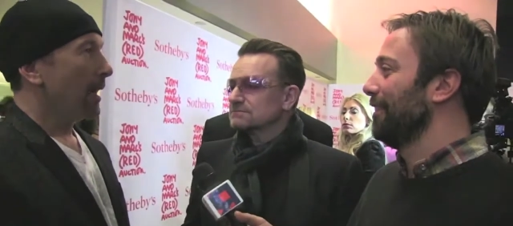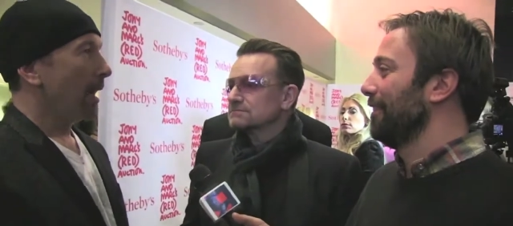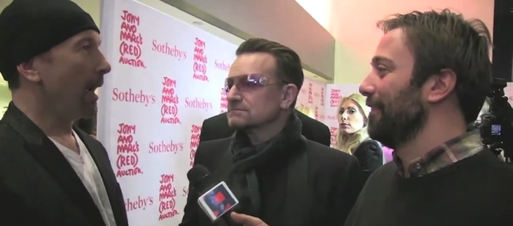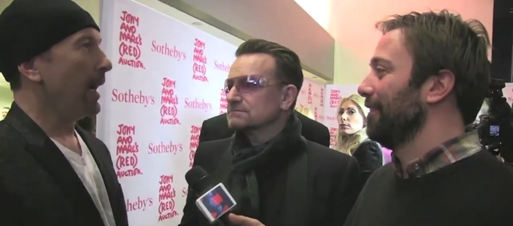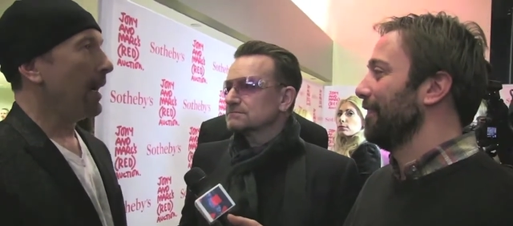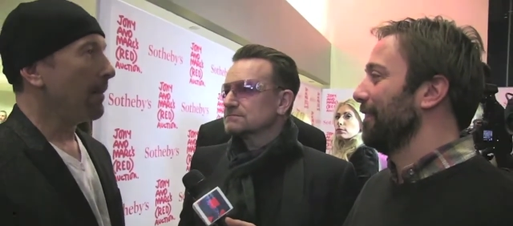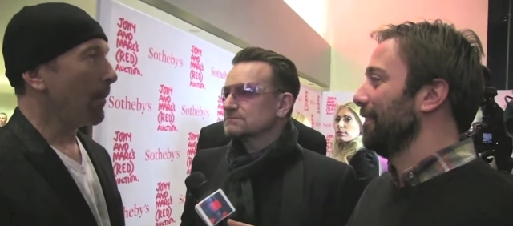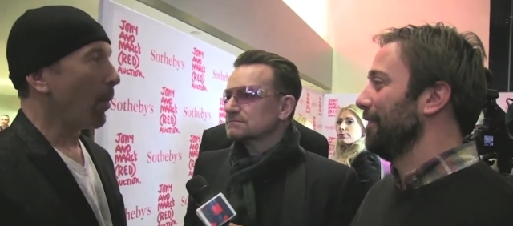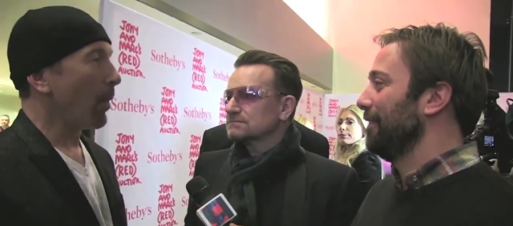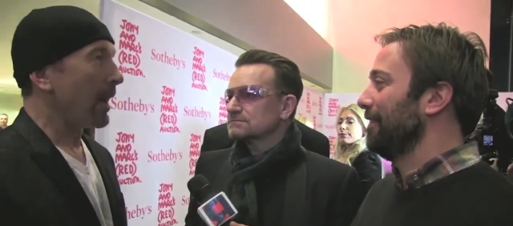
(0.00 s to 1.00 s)

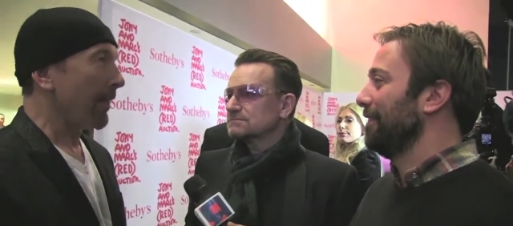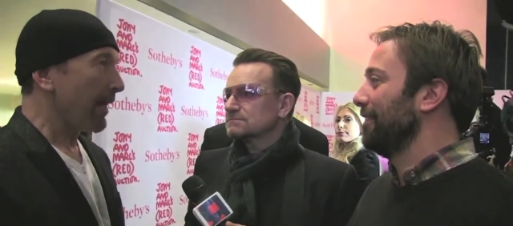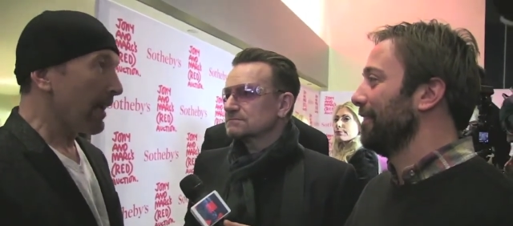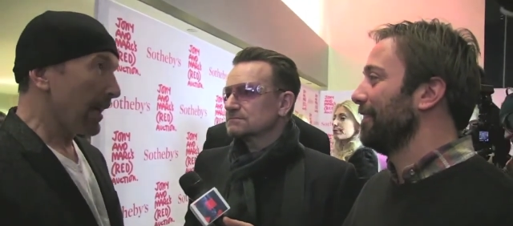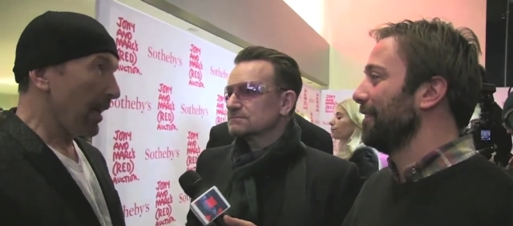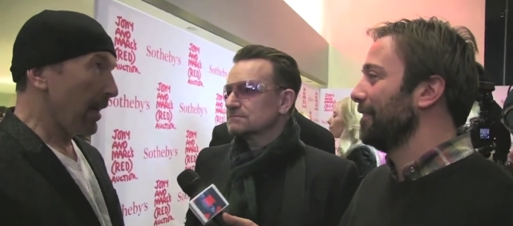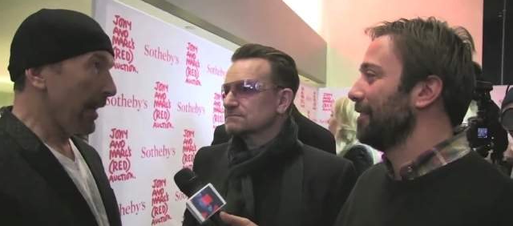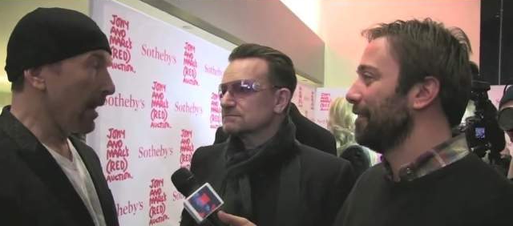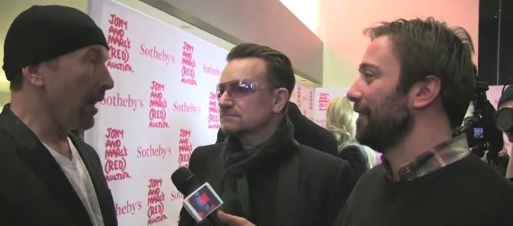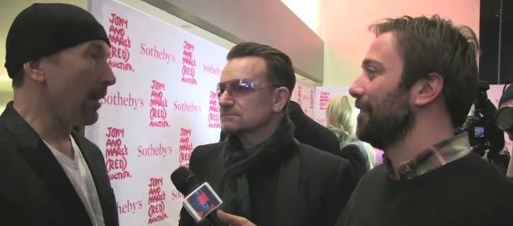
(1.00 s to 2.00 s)
Speaker 1: Well, I think
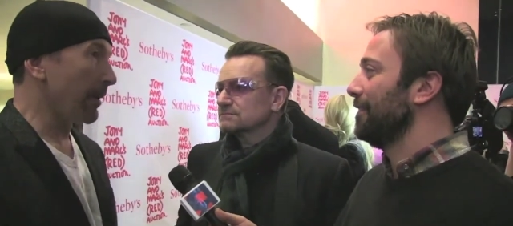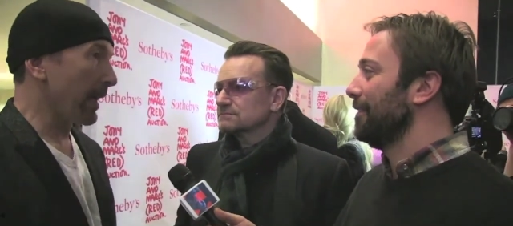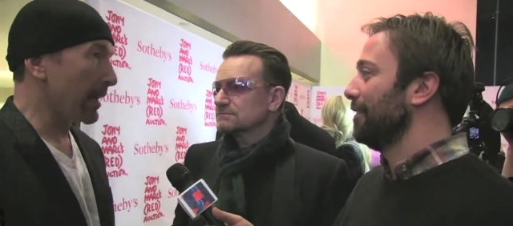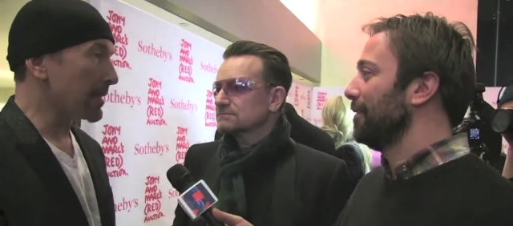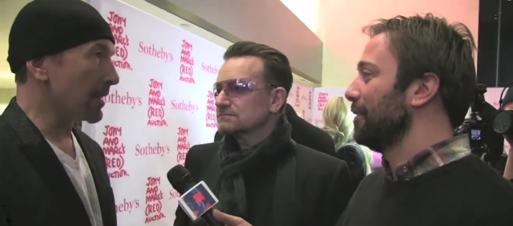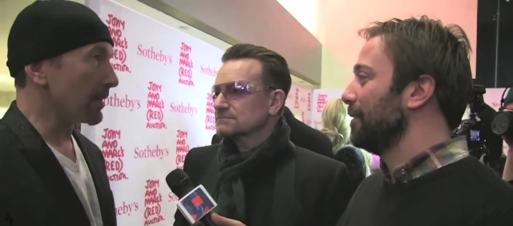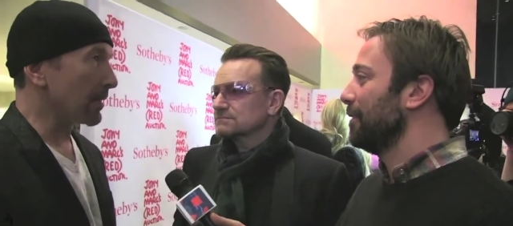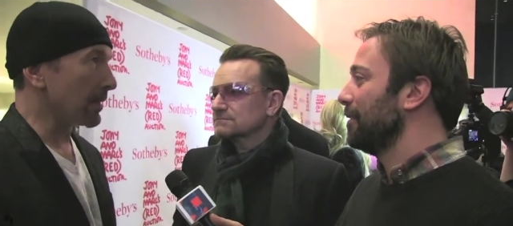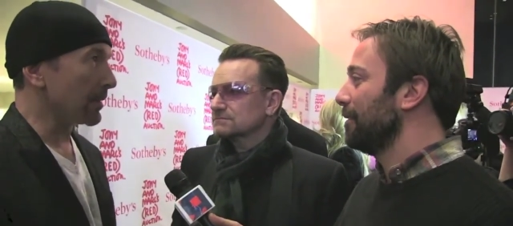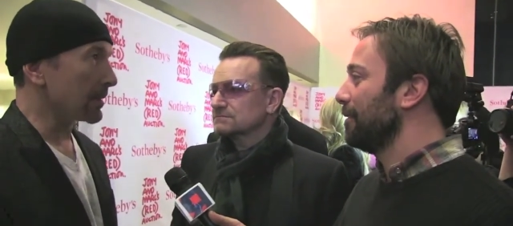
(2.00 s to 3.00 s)
early on we had a song
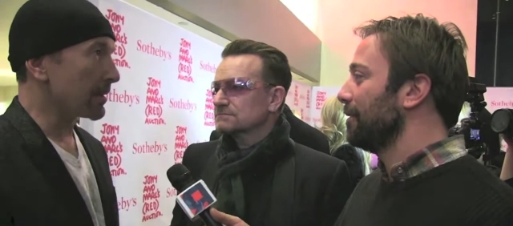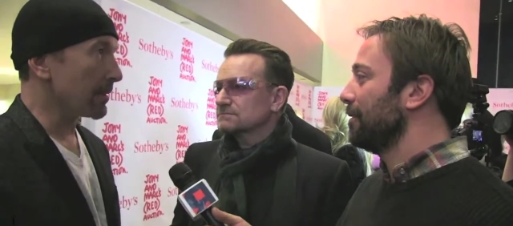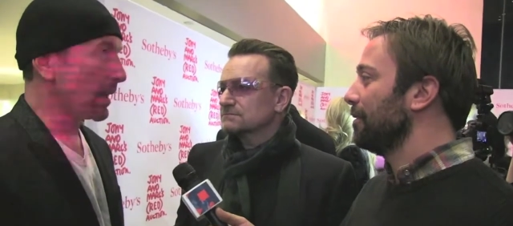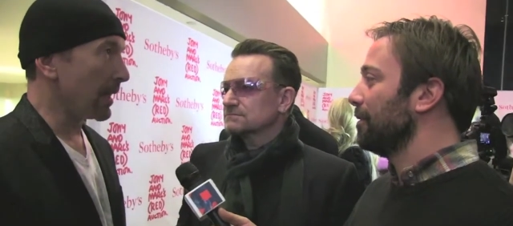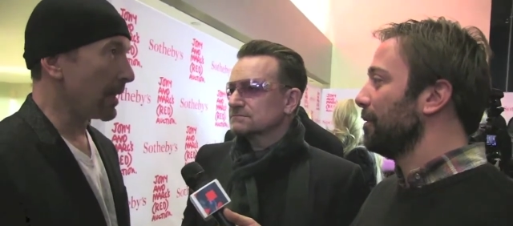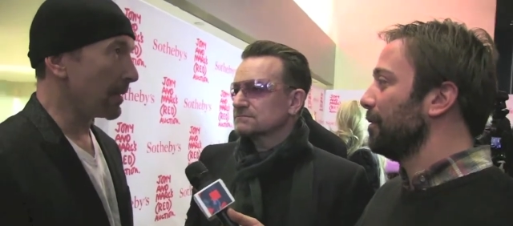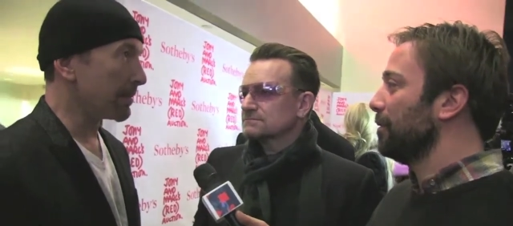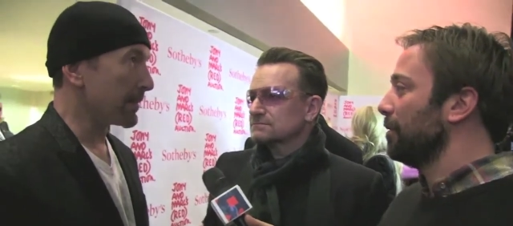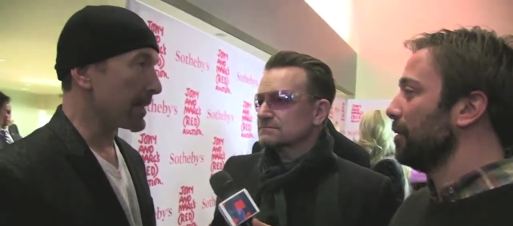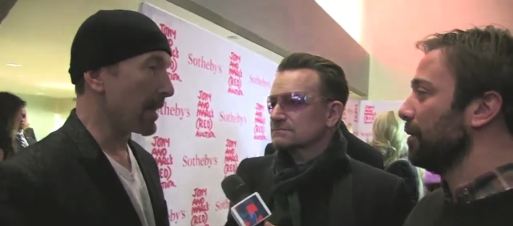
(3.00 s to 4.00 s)
called
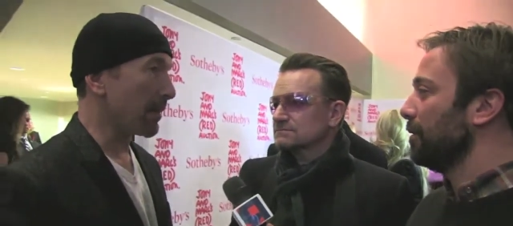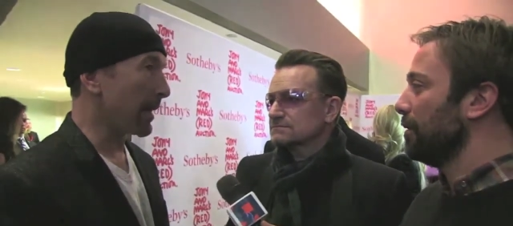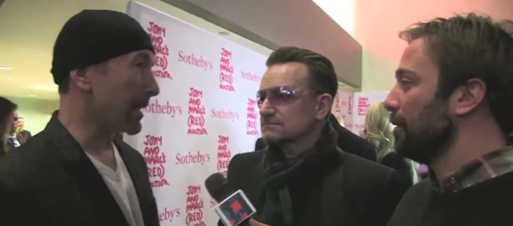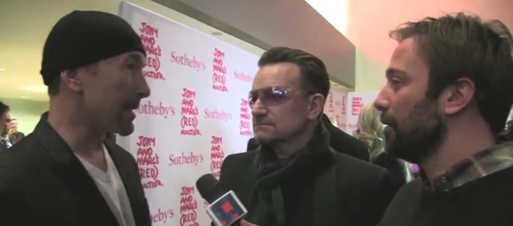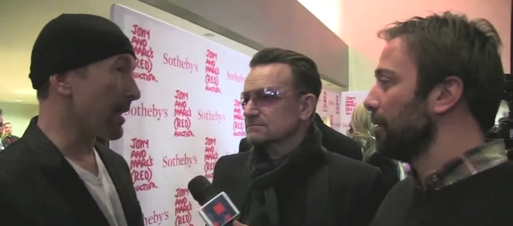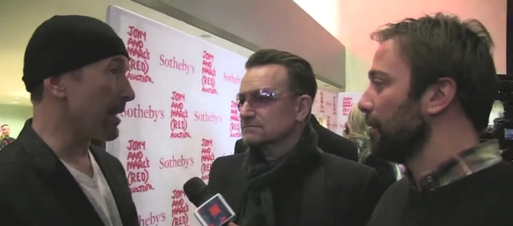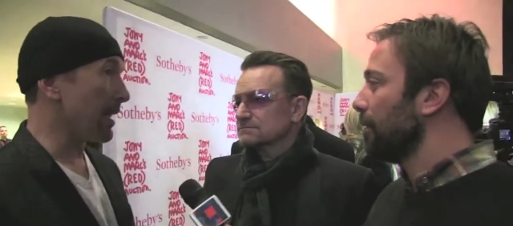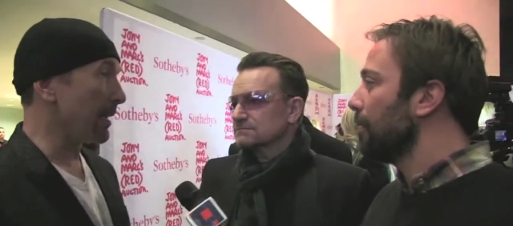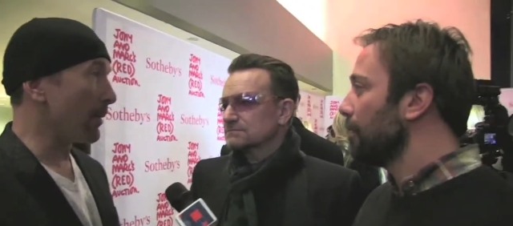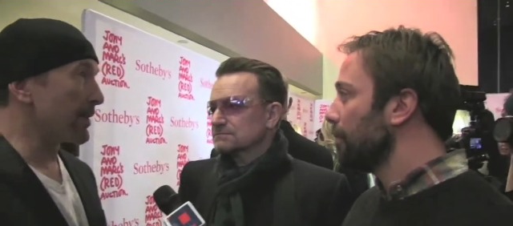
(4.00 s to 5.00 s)
Sunday Bloody
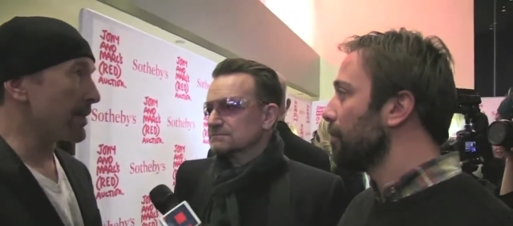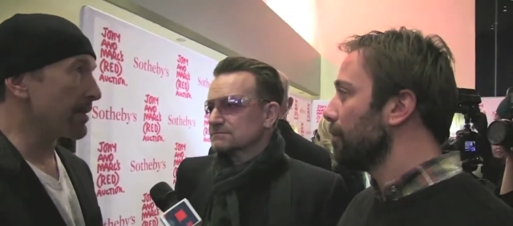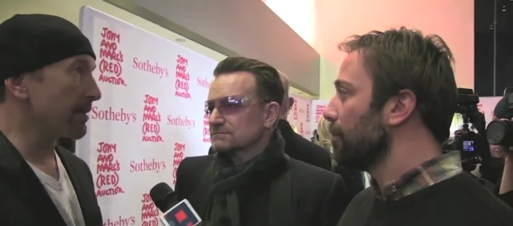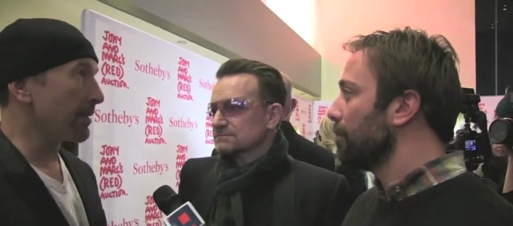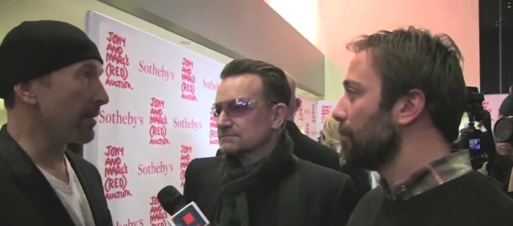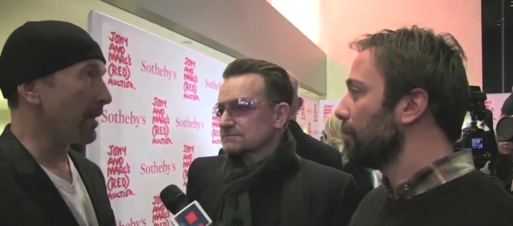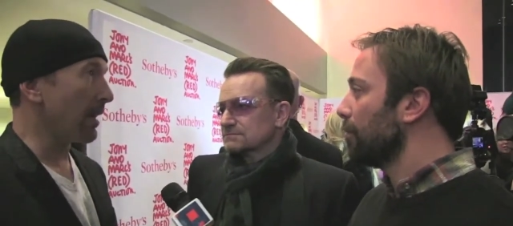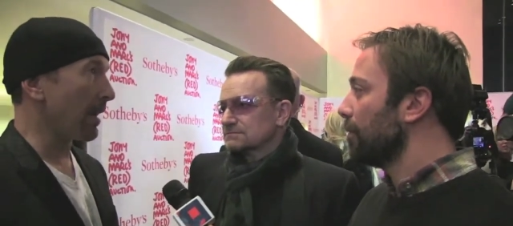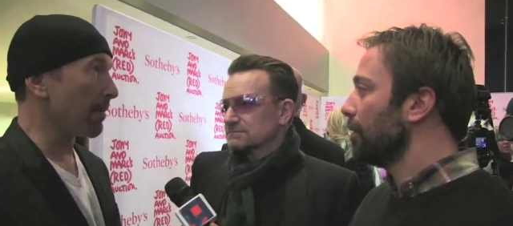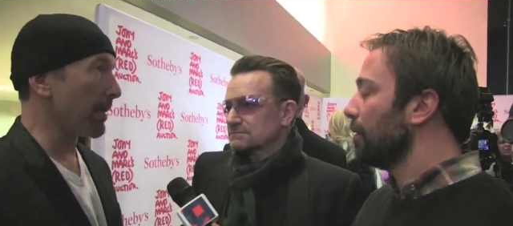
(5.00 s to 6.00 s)
Sunday, which a
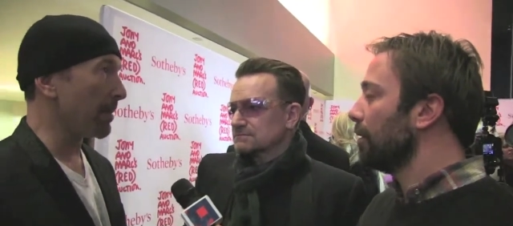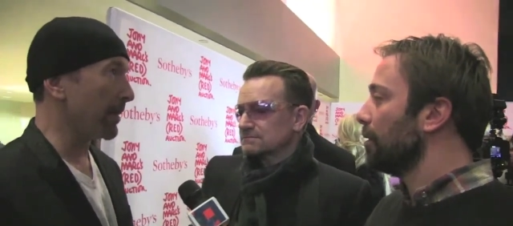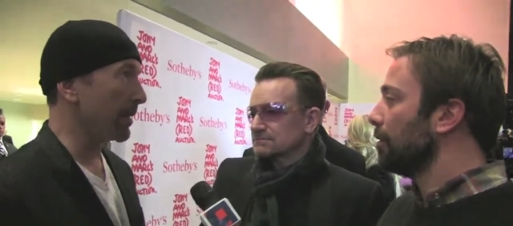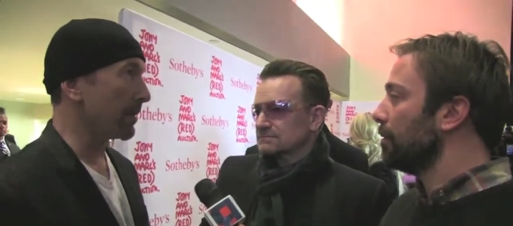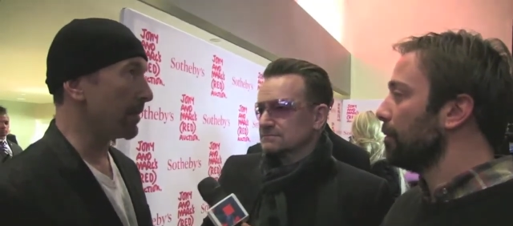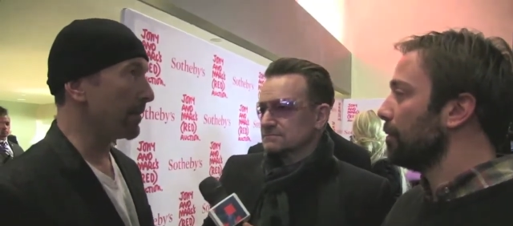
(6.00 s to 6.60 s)
lot of people